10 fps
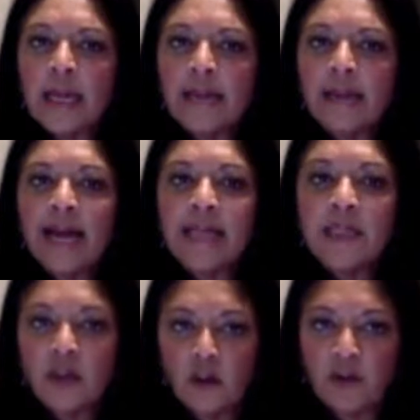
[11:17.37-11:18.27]
And the
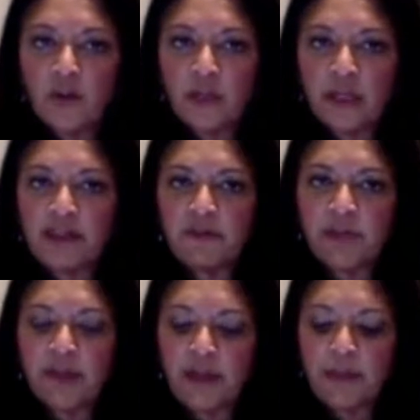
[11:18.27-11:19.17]
last COVID relief
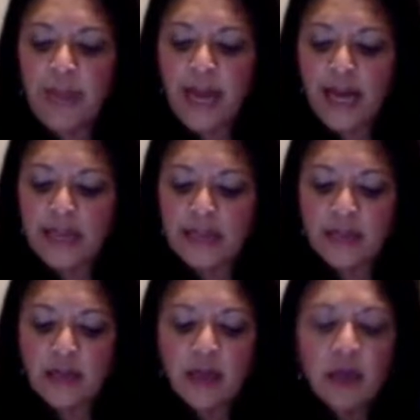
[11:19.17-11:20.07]
bill that
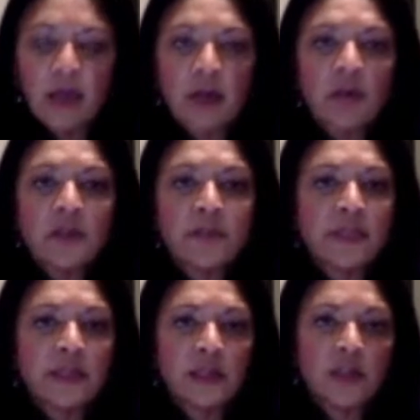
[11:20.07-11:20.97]
passed, Congress
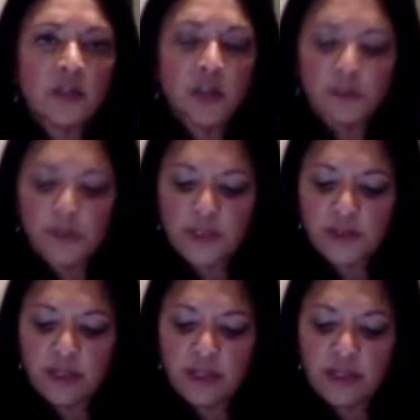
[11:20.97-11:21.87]
missed a huge
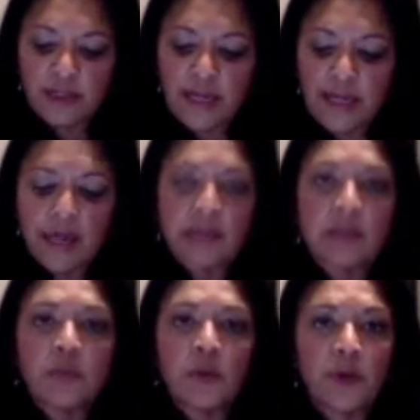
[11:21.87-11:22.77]
opportunity by not
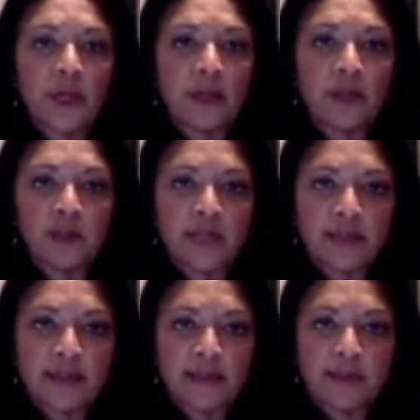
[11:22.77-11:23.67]
supporting and
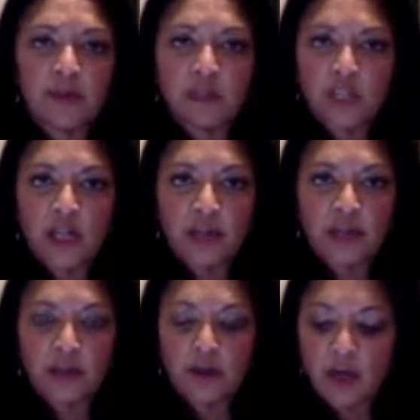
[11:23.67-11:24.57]
addressing federal
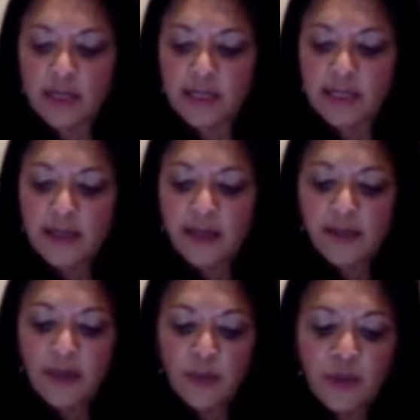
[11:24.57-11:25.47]
childcare laws.
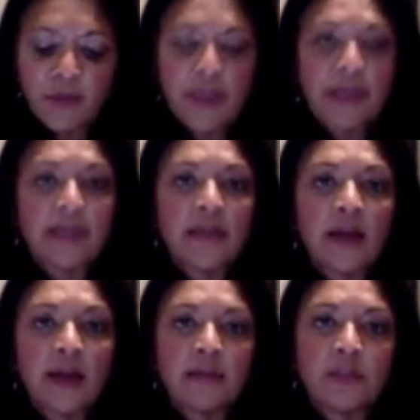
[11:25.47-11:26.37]
That would have been the
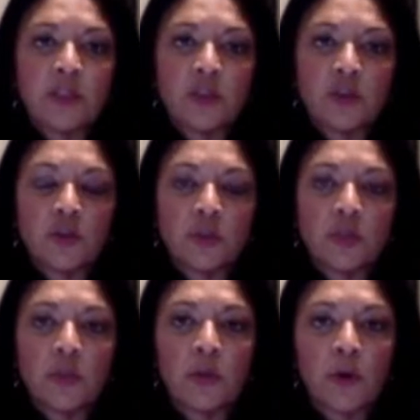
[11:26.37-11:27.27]
time to
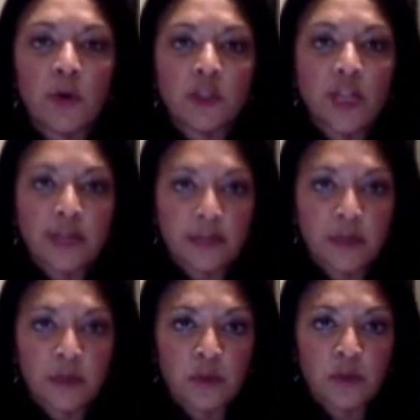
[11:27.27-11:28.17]
support
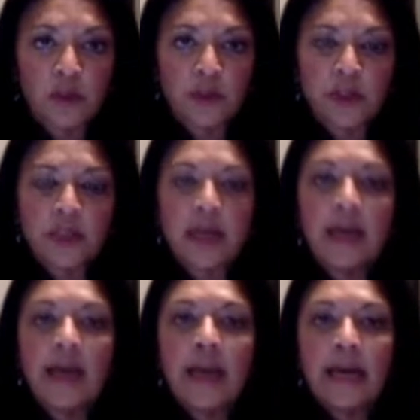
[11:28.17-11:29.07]
childcare workers
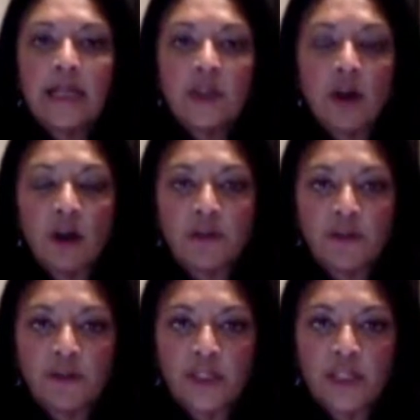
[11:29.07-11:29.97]
and to offer
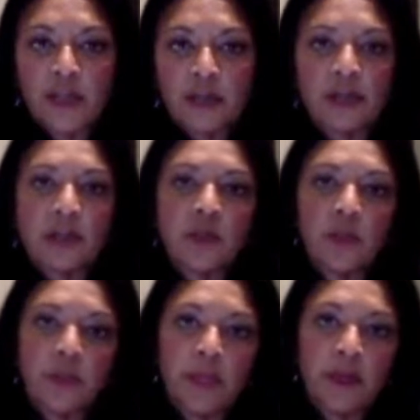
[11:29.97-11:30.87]
free childcare so
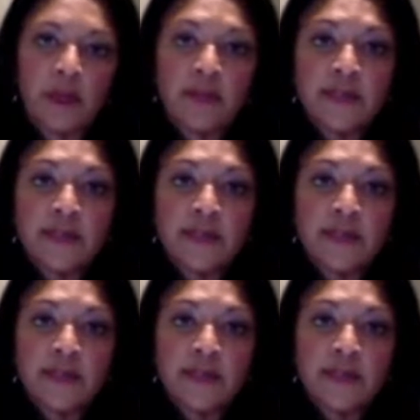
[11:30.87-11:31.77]
women could have stayed
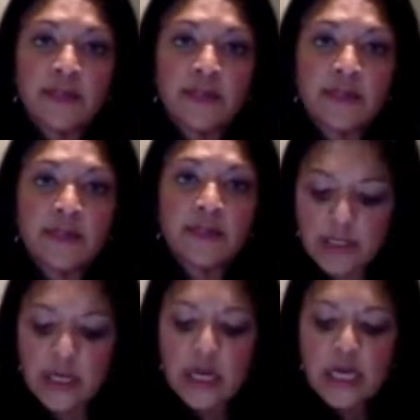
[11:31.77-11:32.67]
in the workforce,
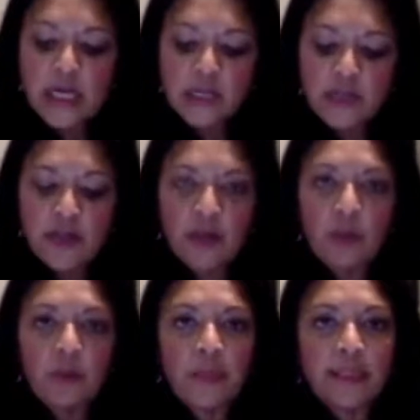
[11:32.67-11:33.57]
so that
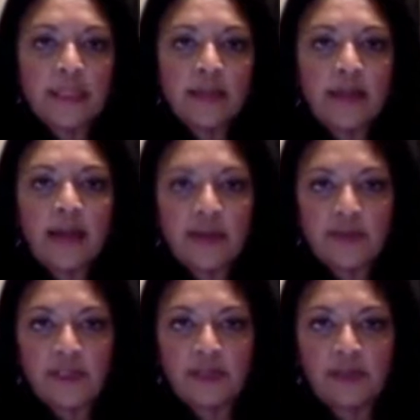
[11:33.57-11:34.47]
women didn't have
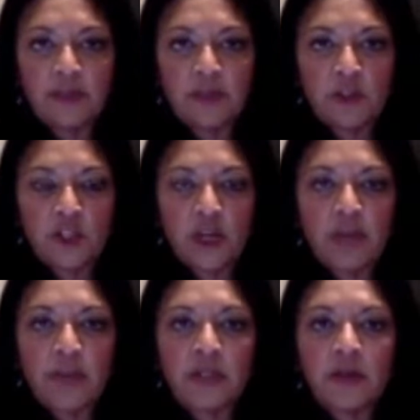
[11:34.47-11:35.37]
to give up their
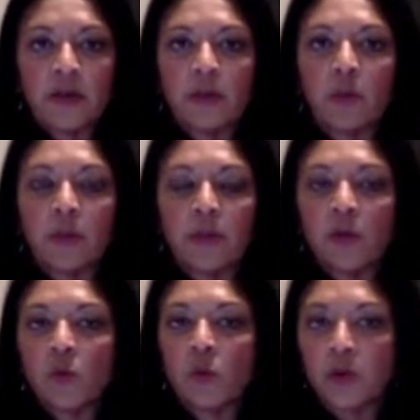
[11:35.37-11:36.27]
jobs, so the women
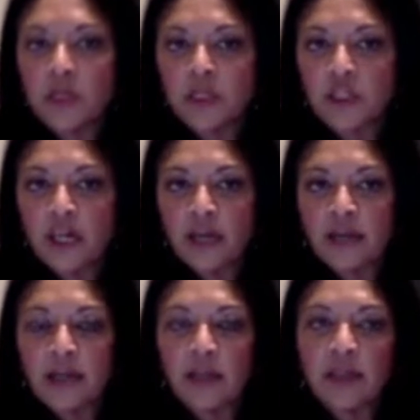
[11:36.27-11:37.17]
who worked in
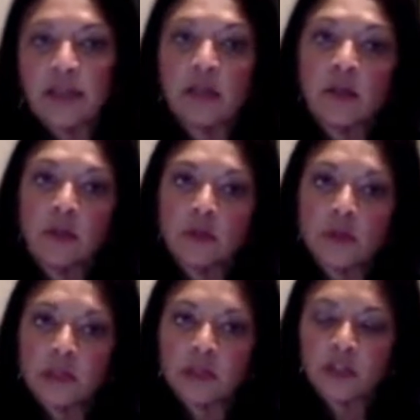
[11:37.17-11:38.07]
childcare didn't
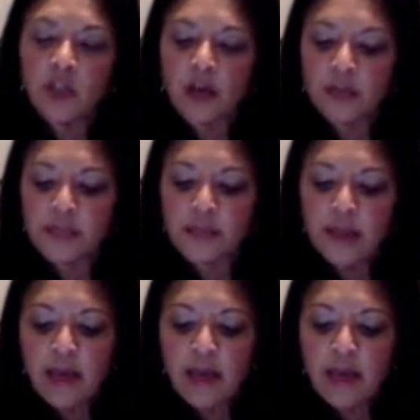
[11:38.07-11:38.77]
lose their jobs.